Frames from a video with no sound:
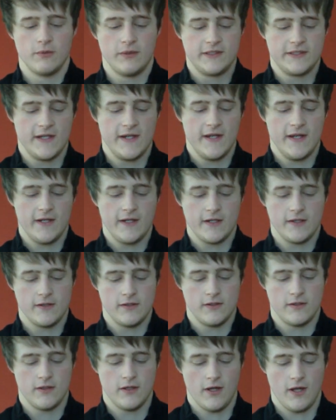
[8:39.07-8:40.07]
we take
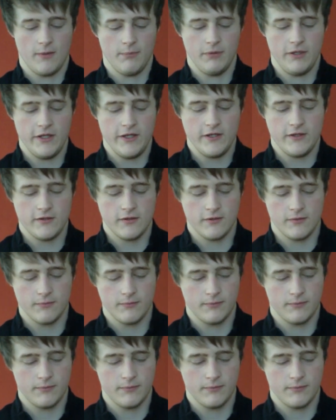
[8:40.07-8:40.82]
our blade,